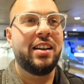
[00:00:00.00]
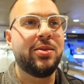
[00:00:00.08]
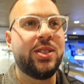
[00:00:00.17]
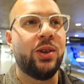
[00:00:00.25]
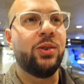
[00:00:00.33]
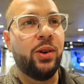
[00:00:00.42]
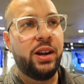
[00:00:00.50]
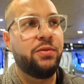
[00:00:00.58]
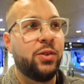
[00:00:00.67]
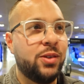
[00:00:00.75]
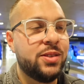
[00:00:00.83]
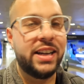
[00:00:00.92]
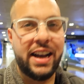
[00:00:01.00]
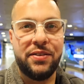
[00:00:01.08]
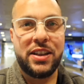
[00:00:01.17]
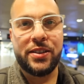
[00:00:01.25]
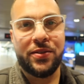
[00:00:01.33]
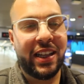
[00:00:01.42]
am so grateful to have
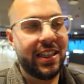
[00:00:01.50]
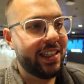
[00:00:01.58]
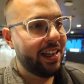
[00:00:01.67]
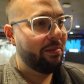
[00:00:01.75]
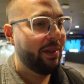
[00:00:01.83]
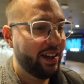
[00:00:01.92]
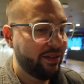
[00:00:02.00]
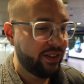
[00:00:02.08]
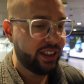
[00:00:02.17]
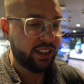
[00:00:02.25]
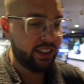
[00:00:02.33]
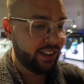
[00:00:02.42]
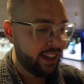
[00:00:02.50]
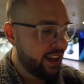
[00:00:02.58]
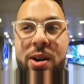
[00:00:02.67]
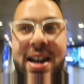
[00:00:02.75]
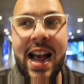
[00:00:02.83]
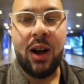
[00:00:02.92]
these flight attendant benefits.
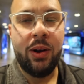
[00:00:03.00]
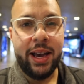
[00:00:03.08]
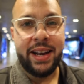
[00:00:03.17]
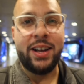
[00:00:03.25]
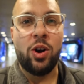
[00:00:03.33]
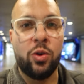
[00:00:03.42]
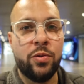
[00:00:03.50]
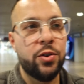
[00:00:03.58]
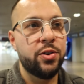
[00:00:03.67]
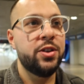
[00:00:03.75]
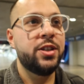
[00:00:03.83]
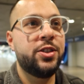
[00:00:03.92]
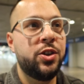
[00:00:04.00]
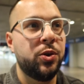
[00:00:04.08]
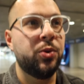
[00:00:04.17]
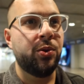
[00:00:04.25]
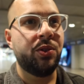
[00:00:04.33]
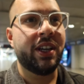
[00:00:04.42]
are now heading over
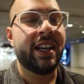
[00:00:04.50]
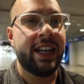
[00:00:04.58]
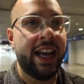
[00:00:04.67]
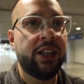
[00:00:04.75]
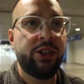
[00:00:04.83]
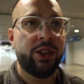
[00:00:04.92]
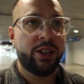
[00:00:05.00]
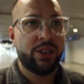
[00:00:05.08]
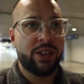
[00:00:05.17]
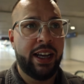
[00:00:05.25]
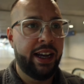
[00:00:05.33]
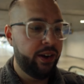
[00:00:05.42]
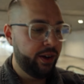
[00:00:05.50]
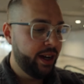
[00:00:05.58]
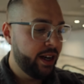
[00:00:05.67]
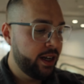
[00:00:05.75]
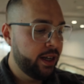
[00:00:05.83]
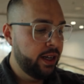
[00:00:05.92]
to the connections area.